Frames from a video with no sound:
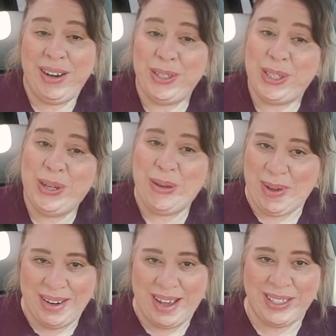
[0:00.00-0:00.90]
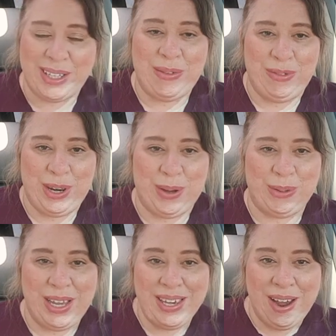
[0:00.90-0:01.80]
And I'll see you in my next video.
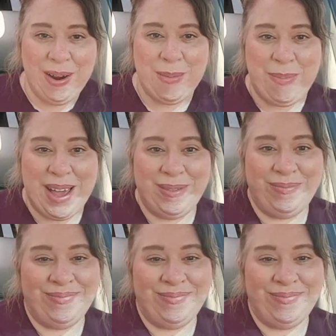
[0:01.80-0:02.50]
Take care. Bye.